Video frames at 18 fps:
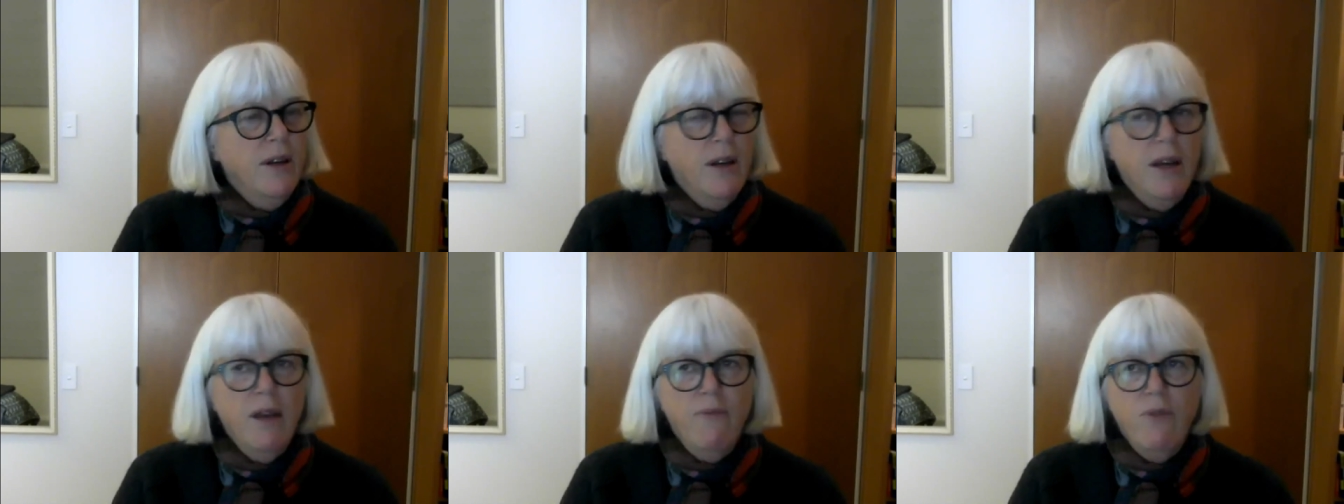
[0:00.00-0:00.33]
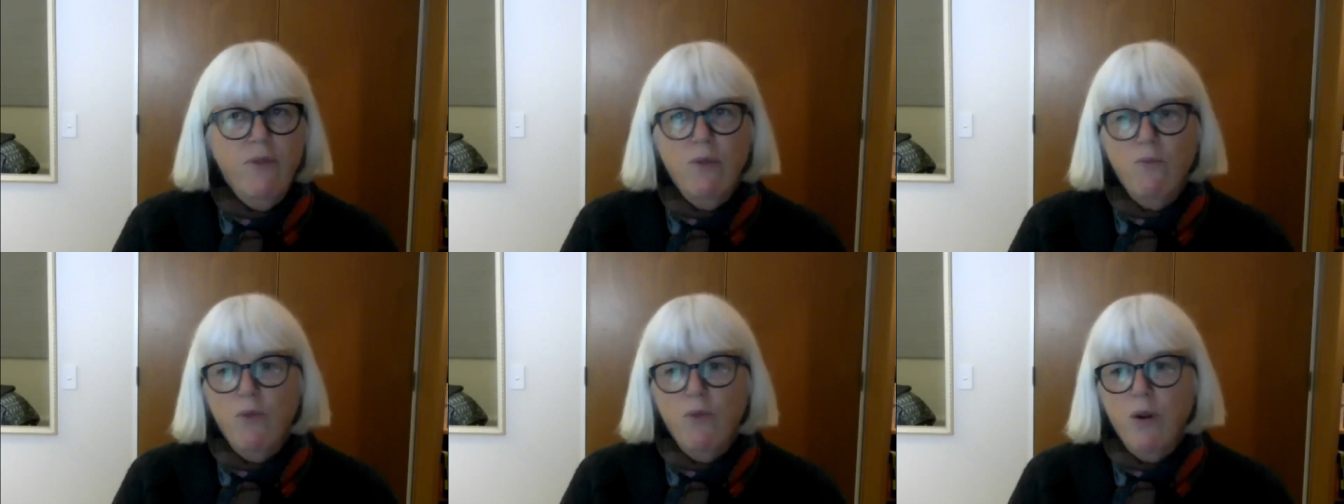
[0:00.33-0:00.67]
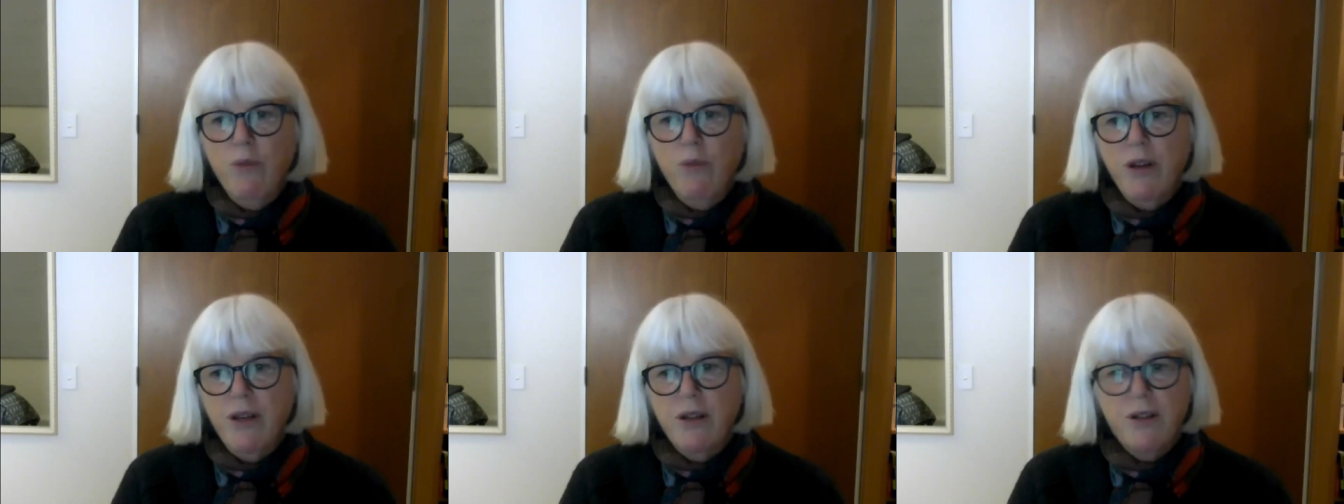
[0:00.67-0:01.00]
even
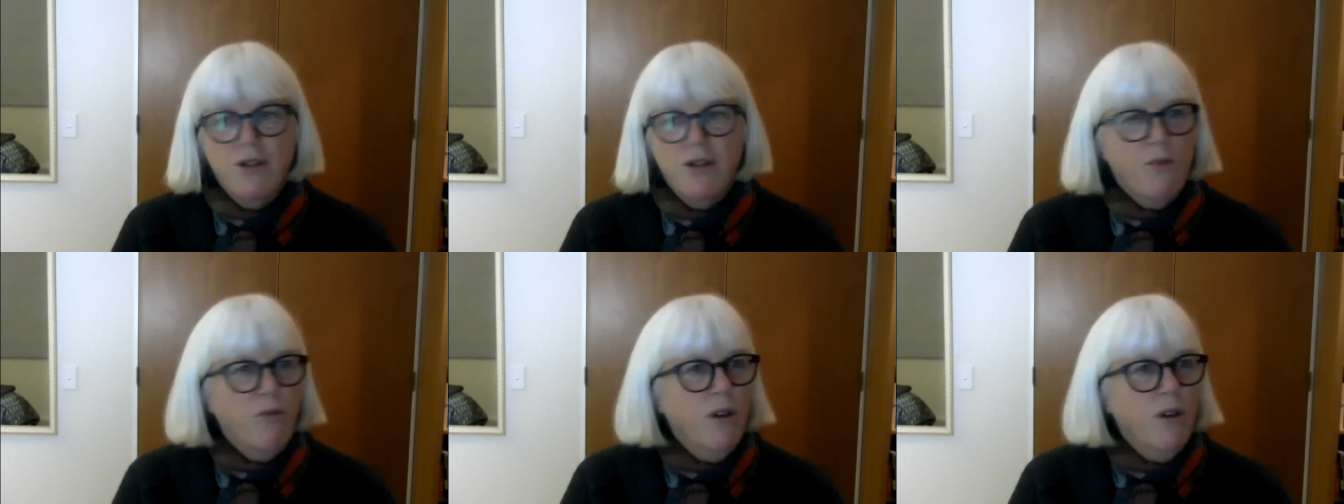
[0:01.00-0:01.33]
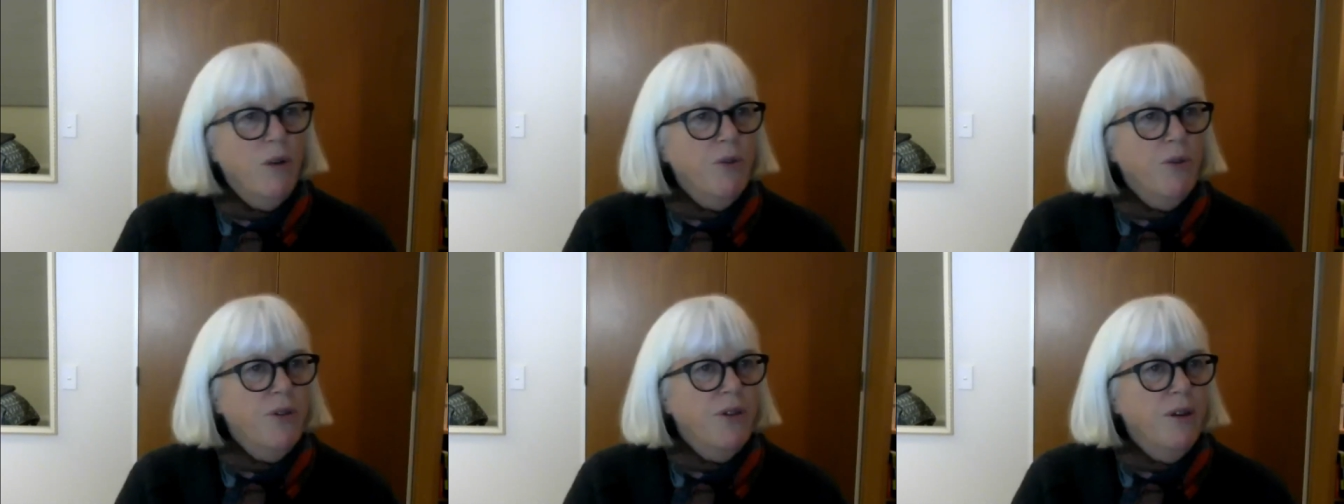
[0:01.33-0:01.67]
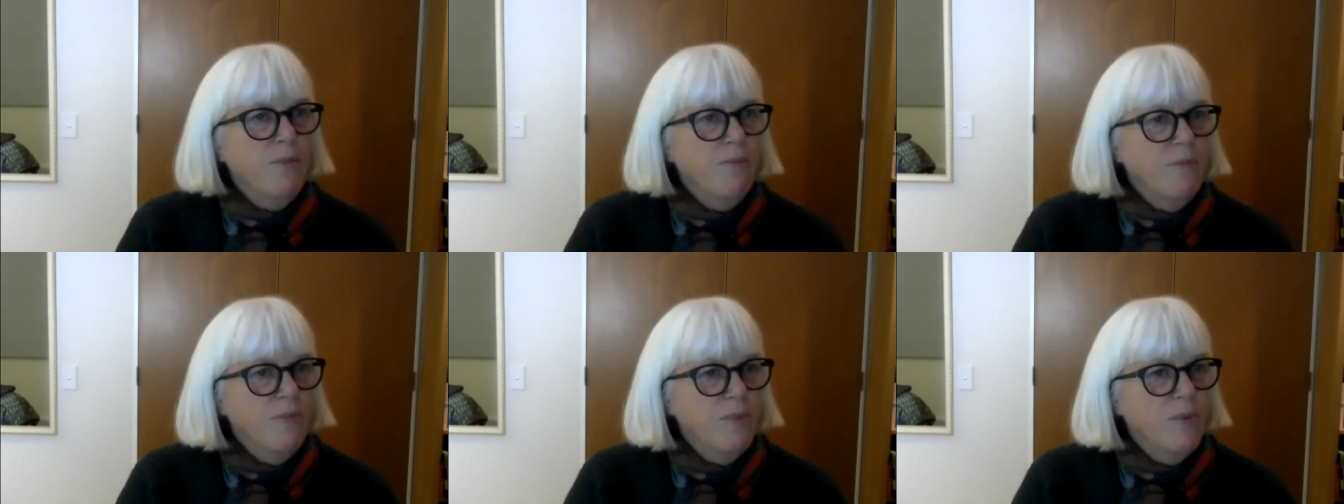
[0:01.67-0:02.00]
when we disagree with
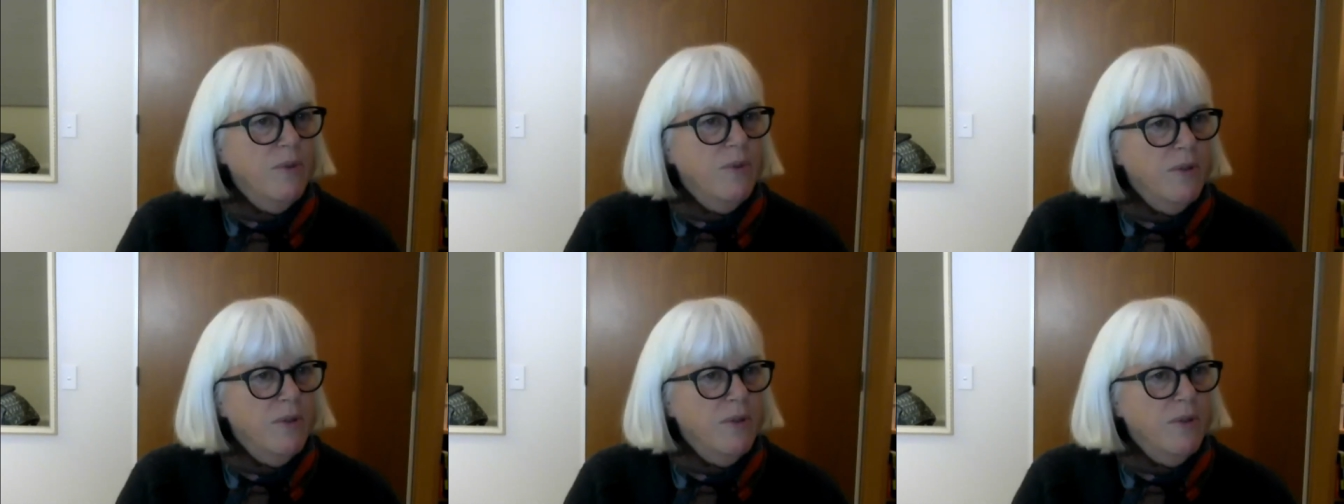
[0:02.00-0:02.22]
them,